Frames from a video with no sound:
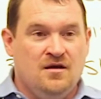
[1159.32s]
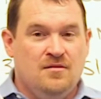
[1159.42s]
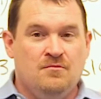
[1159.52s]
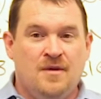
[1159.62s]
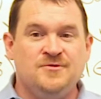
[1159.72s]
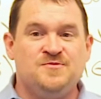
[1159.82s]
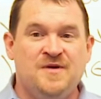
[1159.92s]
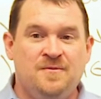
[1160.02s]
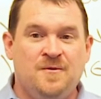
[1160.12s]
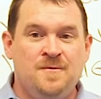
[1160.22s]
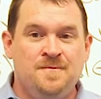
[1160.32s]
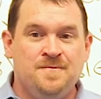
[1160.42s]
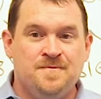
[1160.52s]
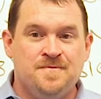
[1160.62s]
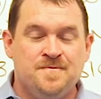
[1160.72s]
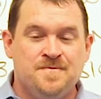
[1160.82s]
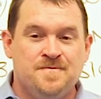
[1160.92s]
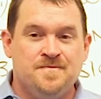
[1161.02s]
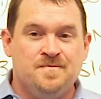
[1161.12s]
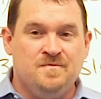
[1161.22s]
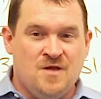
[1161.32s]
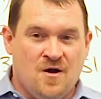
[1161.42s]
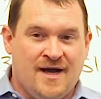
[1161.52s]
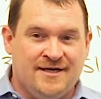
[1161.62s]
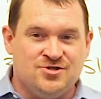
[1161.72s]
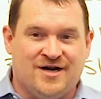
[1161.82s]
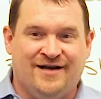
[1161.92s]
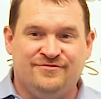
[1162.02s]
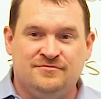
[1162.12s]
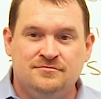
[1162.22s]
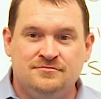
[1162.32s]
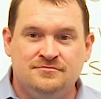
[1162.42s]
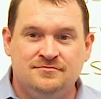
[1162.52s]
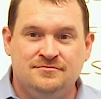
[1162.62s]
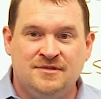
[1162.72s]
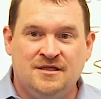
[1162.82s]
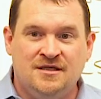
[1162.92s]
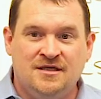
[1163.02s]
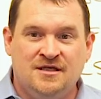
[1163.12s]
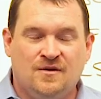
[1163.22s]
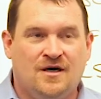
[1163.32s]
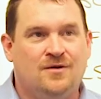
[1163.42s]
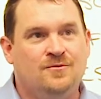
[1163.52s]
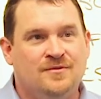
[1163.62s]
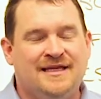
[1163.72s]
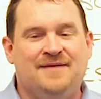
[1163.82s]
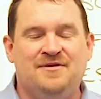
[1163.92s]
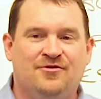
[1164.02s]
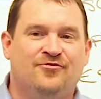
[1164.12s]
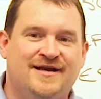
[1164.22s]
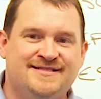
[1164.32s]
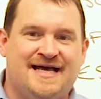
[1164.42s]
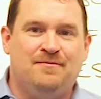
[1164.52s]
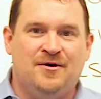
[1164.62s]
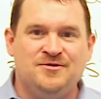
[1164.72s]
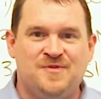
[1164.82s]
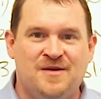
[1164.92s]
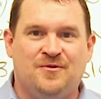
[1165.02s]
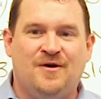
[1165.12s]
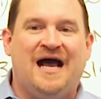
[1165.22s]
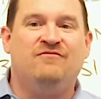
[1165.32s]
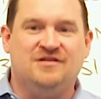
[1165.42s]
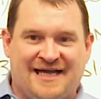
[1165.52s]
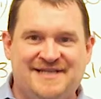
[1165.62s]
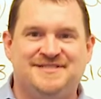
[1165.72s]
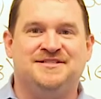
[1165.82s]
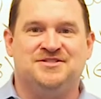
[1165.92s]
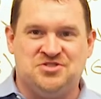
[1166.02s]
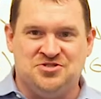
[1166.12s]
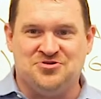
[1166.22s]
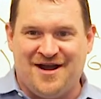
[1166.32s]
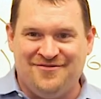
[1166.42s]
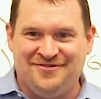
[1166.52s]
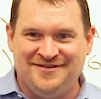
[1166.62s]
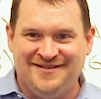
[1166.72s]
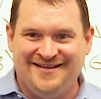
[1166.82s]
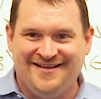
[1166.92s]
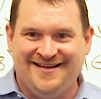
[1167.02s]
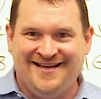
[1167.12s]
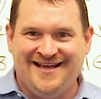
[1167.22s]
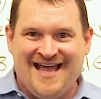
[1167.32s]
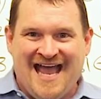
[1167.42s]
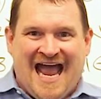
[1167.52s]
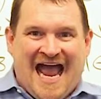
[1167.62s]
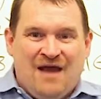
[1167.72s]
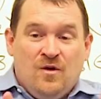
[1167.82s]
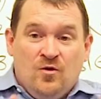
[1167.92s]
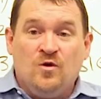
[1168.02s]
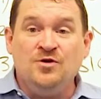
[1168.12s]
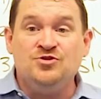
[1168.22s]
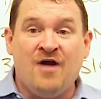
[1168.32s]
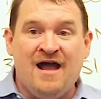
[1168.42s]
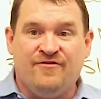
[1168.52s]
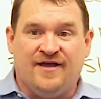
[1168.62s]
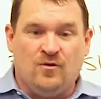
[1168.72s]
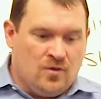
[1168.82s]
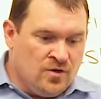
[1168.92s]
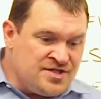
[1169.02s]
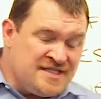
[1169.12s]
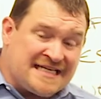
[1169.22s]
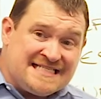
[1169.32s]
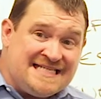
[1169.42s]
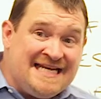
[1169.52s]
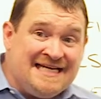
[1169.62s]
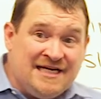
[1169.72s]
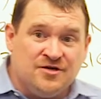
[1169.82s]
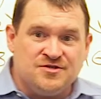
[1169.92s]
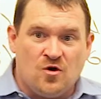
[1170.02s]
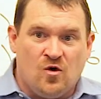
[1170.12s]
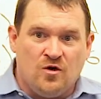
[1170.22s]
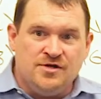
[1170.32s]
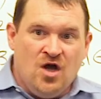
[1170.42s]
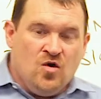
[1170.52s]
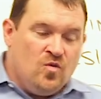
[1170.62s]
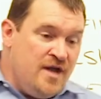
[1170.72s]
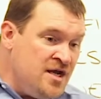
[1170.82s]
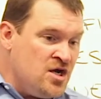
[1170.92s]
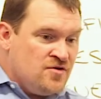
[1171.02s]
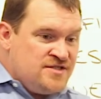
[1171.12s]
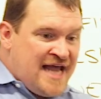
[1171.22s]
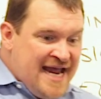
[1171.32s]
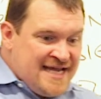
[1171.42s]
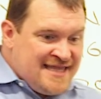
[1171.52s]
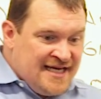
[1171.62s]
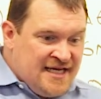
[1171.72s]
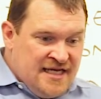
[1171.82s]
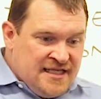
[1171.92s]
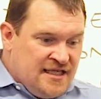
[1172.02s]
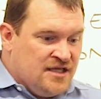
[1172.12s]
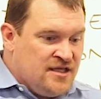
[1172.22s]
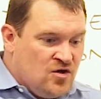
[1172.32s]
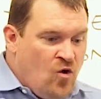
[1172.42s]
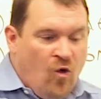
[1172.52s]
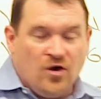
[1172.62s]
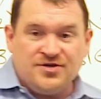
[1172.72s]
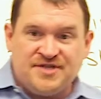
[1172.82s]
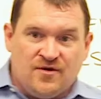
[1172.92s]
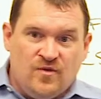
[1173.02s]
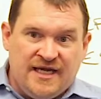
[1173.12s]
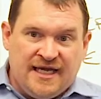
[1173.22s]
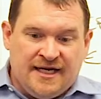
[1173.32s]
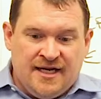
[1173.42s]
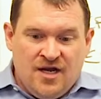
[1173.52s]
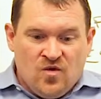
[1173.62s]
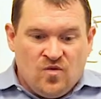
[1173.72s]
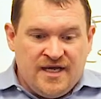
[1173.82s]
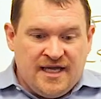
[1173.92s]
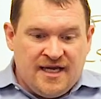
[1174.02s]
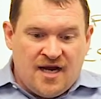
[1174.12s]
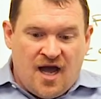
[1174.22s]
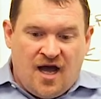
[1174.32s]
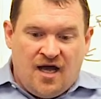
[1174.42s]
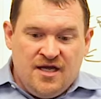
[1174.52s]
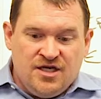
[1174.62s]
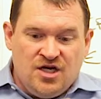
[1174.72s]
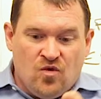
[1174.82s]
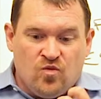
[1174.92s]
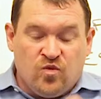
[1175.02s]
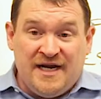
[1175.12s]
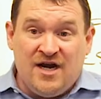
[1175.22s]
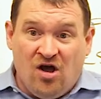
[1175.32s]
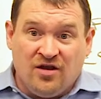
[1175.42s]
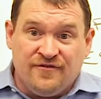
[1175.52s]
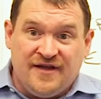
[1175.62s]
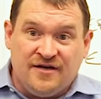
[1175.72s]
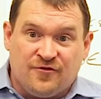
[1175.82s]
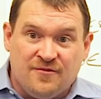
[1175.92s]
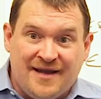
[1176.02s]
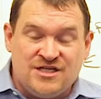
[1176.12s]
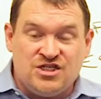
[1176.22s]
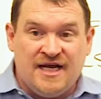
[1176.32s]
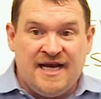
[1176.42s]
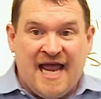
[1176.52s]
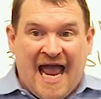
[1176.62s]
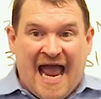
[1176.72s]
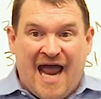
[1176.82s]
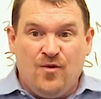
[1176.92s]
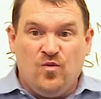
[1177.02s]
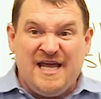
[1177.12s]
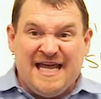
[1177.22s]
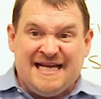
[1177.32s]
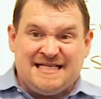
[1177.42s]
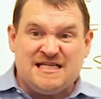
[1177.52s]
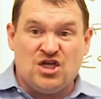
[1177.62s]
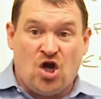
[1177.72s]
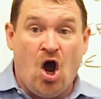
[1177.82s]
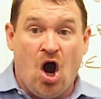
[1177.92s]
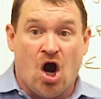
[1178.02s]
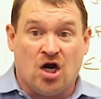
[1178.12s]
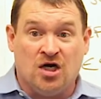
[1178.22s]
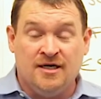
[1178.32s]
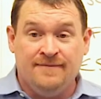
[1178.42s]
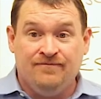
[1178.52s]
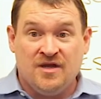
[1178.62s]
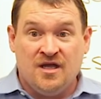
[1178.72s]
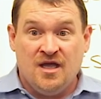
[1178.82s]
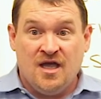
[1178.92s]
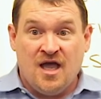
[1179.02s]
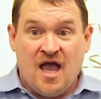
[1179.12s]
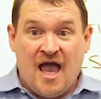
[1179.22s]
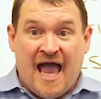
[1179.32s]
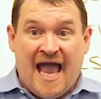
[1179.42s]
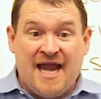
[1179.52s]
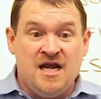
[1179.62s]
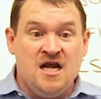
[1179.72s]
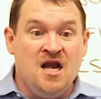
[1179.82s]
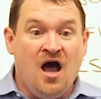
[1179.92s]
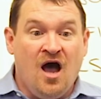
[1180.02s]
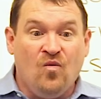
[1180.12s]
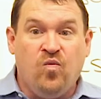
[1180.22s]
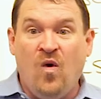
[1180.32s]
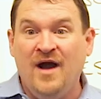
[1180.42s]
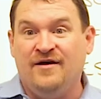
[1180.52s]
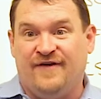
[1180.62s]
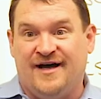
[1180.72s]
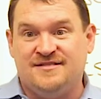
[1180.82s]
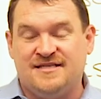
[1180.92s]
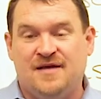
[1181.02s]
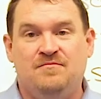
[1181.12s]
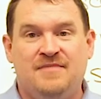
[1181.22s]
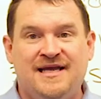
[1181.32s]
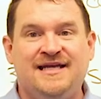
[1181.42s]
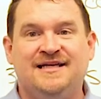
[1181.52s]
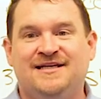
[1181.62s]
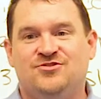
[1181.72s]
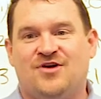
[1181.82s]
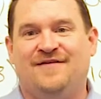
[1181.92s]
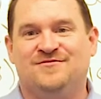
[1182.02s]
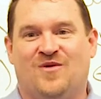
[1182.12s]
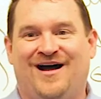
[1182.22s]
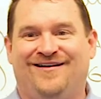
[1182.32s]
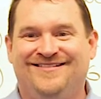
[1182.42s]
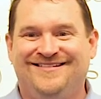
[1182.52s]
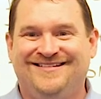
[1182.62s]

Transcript: Most people know how to drive. Well, let me rephrase that. Most people have a license to drive. And when we're driving, when we're 16 years old, we can go take the course and we can read all of the information, and we get into the car and not one of us immediately drives well.